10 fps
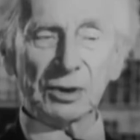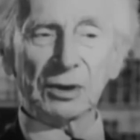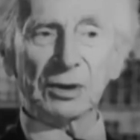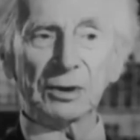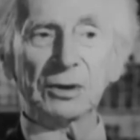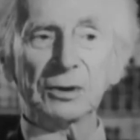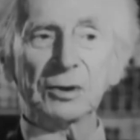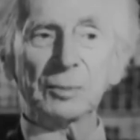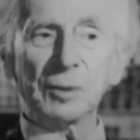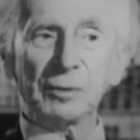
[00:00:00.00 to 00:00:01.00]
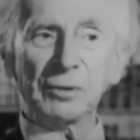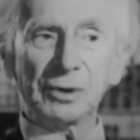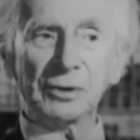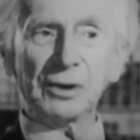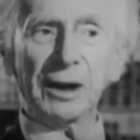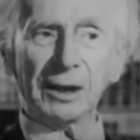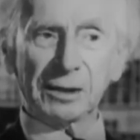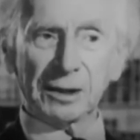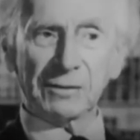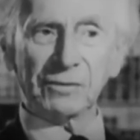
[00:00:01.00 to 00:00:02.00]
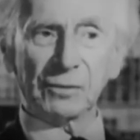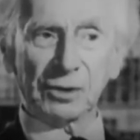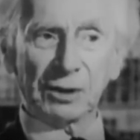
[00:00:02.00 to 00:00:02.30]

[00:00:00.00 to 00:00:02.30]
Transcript: and there are people who don't like that view.